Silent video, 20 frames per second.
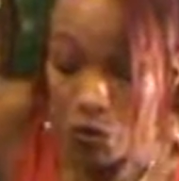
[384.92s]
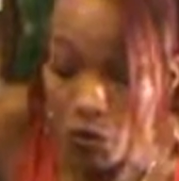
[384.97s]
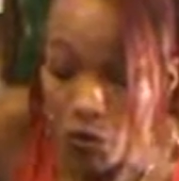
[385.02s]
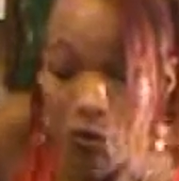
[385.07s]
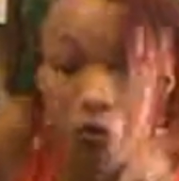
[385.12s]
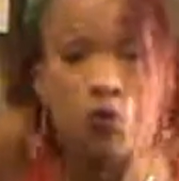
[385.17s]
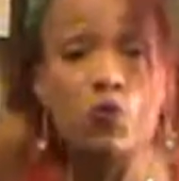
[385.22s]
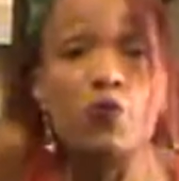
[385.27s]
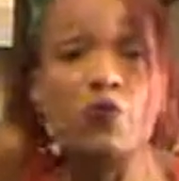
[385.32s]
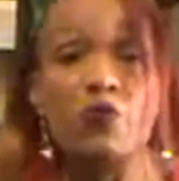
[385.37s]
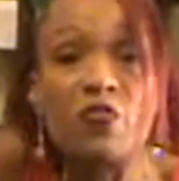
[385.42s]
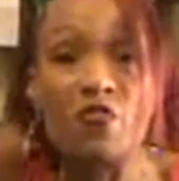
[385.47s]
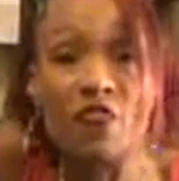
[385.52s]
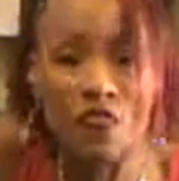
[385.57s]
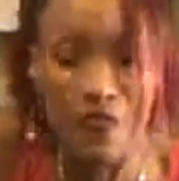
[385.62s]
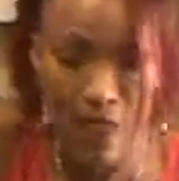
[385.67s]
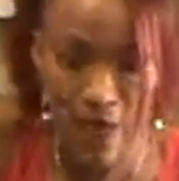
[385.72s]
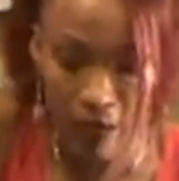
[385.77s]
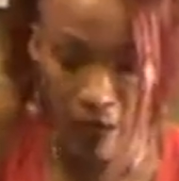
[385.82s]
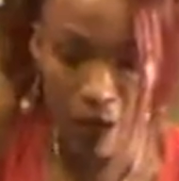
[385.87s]
too
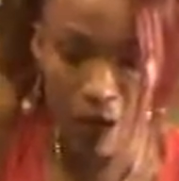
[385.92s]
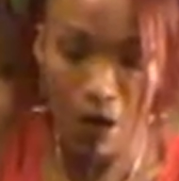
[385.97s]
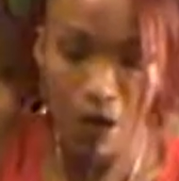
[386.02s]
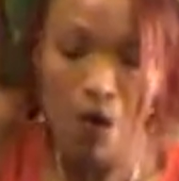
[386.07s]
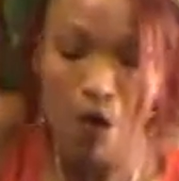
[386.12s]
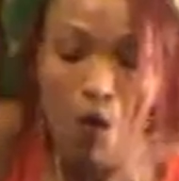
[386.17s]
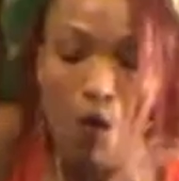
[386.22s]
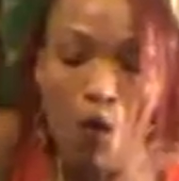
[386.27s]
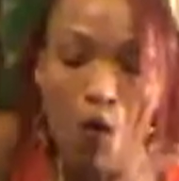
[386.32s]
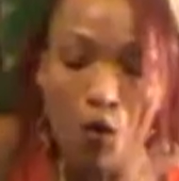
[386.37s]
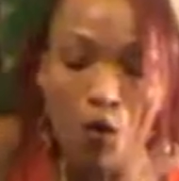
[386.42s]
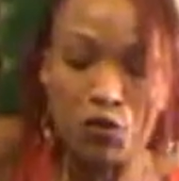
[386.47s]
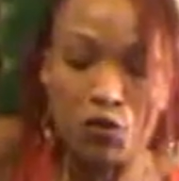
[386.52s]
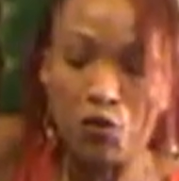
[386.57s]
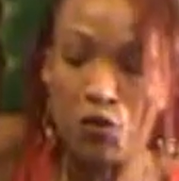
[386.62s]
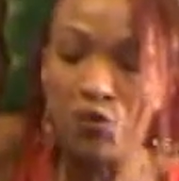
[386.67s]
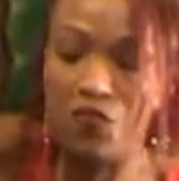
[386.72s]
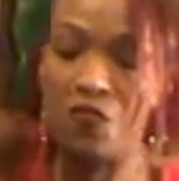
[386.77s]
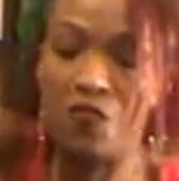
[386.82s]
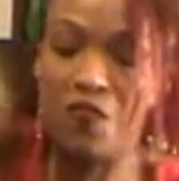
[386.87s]
thick or
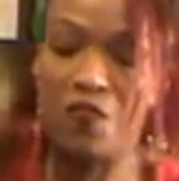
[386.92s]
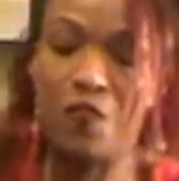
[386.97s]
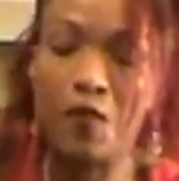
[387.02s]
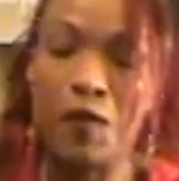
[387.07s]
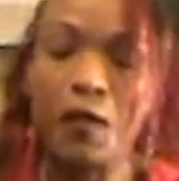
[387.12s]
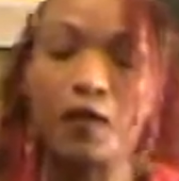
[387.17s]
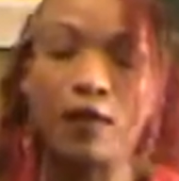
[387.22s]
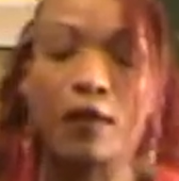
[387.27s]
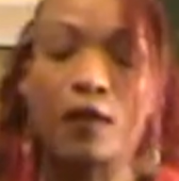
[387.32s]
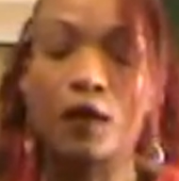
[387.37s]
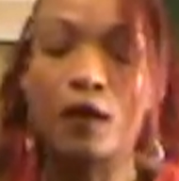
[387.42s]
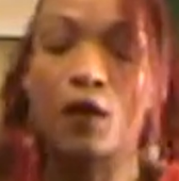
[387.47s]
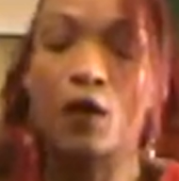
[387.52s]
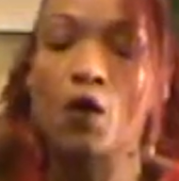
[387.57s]
too thin.